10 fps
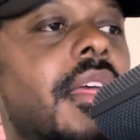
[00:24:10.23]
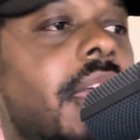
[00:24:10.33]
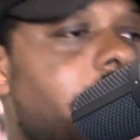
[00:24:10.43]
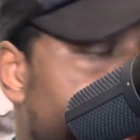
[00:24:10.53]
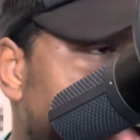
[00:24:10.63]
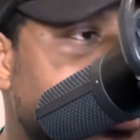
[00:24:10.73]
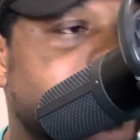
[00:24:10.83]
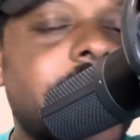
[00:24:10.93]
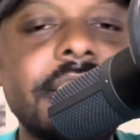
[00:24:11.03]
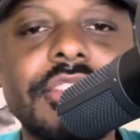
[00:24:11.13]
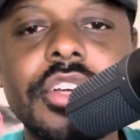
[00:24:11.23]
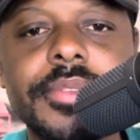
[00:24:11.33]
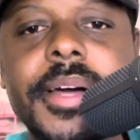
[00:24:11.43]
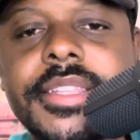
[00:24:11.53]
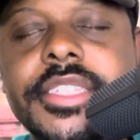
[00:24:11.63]
And Cassie kind of talked
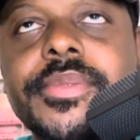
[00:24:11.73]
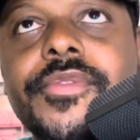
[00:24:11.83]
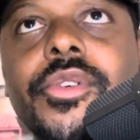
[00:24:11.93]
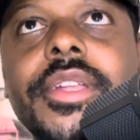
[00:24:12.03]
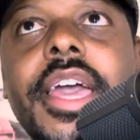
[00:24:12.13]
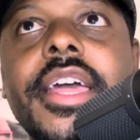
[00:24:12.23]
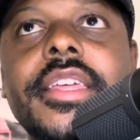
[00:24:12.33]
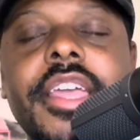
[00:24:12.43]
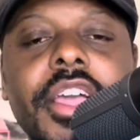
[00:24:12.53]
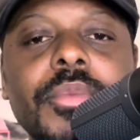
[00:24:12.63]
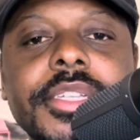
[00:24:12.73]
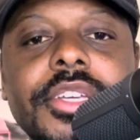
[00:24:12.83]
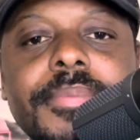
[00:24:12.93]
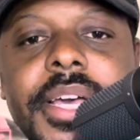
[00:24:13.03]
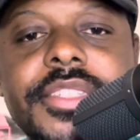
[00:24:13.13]
about this before, that Carrie was her
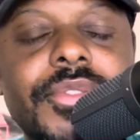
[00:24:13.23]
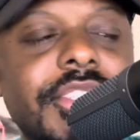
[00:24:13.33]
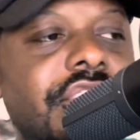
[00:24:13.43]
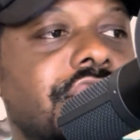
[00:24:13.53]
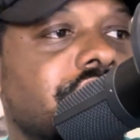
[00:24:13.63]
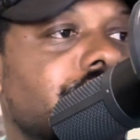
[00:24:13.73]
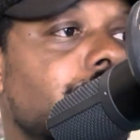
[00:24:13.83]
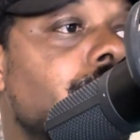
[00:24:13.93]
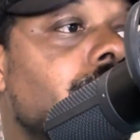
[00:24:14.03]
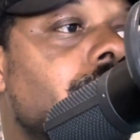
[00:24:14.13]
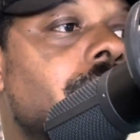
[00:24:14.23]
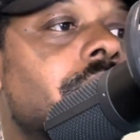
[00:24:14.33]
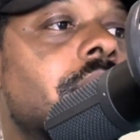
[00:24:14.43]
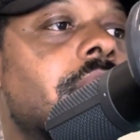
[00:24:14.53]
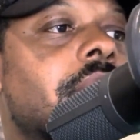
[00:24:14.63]
best friend. She knew
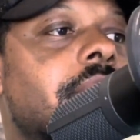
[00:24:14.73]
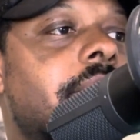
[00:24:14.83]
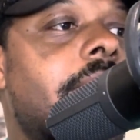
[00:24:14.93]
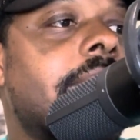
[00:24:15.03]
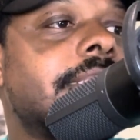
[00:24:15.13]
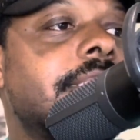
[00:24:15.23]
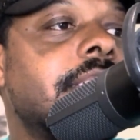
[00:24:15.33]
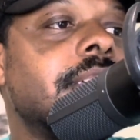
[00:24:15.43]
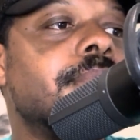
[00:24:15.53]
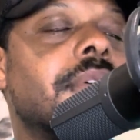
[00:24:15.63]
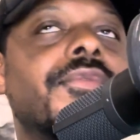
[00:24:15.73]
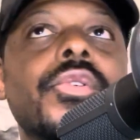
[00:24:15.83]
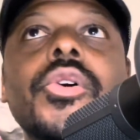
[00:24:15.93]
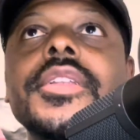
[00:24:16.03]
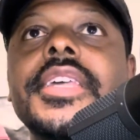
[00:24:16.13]
Cassie
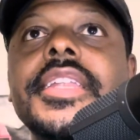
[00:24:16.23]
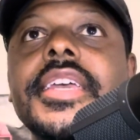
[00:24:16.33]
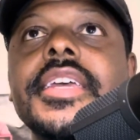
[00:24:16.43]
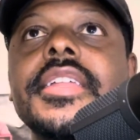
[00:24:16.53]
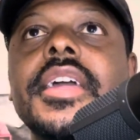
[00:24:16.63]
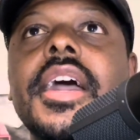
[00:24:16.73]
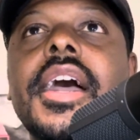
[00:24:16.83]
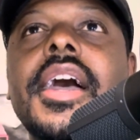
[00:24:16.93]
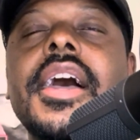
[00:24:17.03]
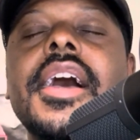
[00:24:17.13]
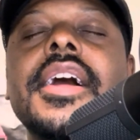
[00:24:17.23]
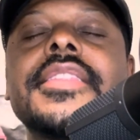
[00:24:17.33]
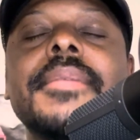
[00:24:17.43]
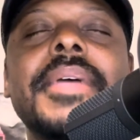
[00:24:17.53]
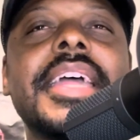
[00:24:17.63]
before Diddy.
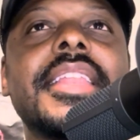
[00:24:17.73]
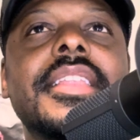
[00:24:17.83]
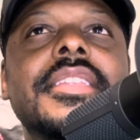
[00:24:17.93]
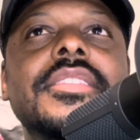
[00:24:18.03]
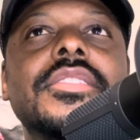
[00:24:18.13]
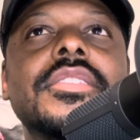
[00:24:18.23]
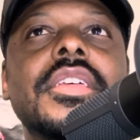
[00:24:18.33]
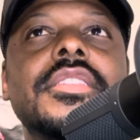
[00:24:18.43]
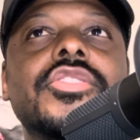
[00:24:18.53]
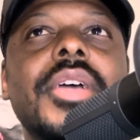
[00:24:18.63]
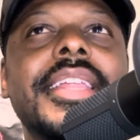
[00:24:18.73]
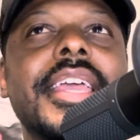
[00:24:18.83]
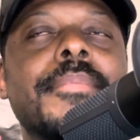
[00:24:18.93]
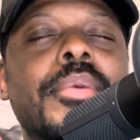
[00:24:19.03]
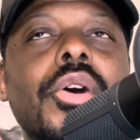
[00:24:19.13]
They met trying to
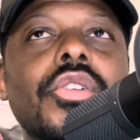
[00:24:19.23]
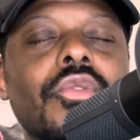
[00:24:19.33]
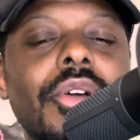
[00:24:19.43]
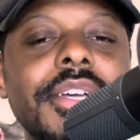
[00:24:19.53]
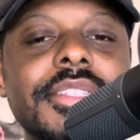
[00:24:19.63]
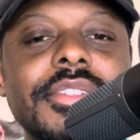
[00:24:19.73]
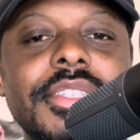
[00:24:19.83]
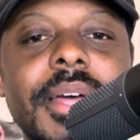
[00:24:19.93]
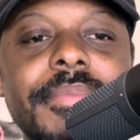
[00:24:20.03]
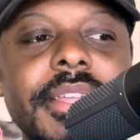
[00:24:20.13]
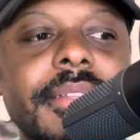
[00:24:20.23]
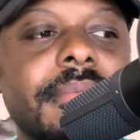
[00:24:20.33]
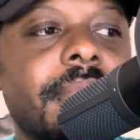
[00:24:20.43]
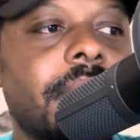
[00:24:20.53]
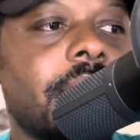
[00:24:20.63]
get Polaroids or
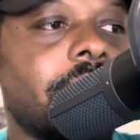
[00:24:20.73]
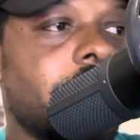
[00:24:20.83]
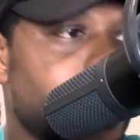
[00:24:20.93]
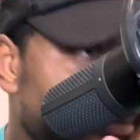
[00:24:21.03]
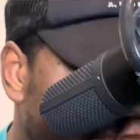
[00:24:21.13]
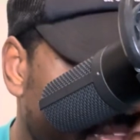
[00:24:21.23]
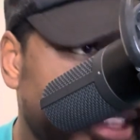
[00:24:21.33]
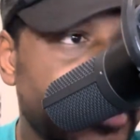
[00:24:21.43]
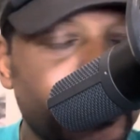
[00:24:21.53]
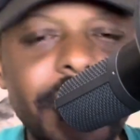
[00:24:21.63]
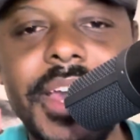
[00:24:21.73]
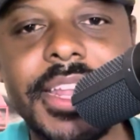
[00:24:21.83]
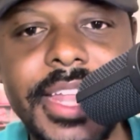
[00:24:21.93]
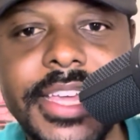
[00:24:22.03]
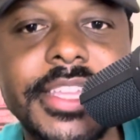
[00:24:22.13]
something. But they're both kind
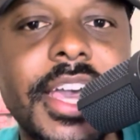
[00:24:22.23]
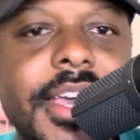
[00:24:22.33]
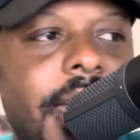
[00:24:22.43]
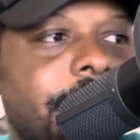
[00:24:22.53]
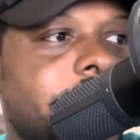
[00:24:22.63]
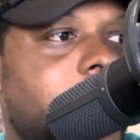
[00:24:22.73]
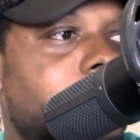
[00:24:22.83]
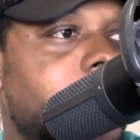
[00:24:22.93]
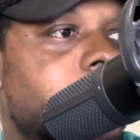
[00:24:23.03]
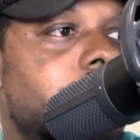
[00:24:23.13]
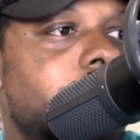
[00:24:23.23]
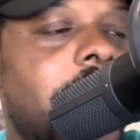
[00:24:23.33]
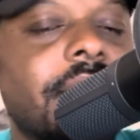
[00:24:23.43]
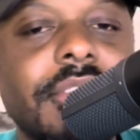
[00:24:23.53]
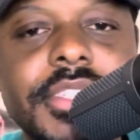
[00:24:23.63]
of like young, up-and-coming
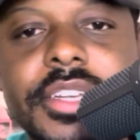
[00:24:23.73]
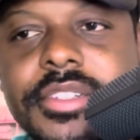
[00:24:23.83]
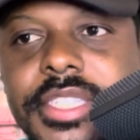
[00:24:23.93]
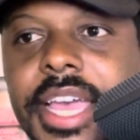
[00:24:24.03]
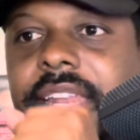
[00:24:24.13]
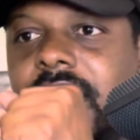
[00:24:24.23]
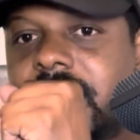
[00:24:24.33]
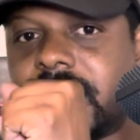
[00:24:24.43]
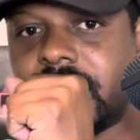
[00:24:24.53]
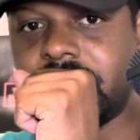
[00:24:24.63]
models, entertainers.